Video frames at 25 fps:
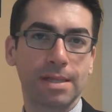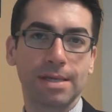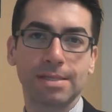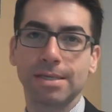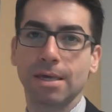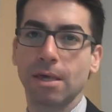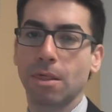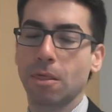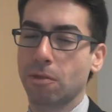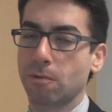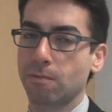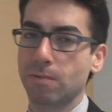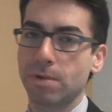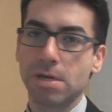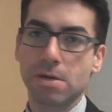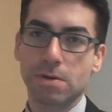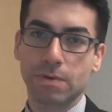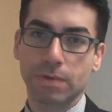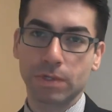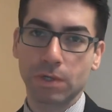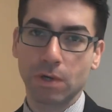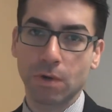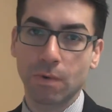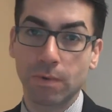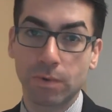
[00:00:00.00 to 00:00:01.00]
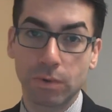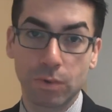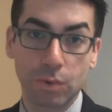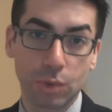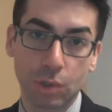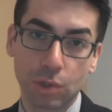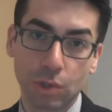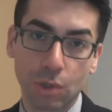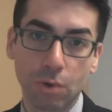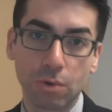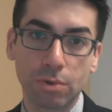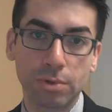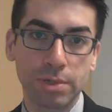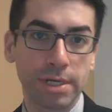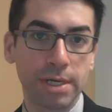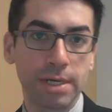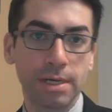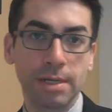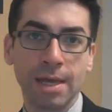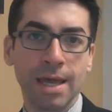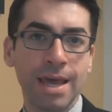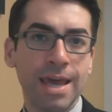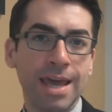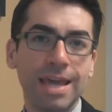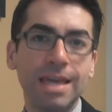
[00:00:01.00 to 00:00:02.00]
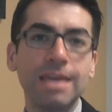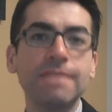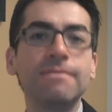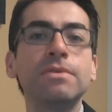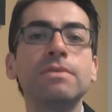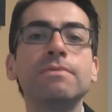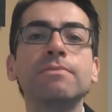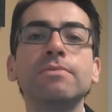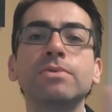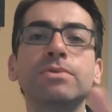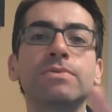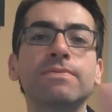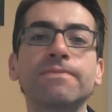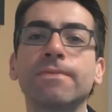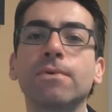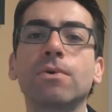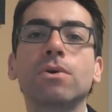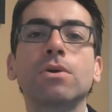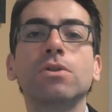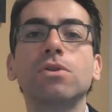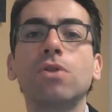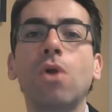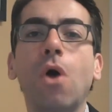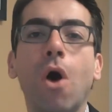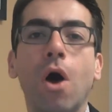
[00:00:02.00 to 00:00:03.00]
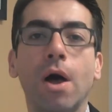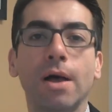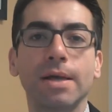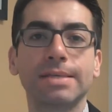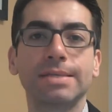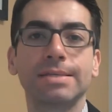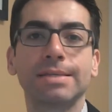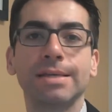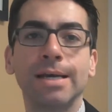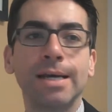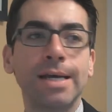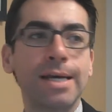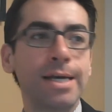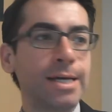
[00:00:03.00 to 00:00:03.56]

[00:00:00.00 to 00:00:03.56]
let's say 3 years ago, and you sold it, even if it was for a loss,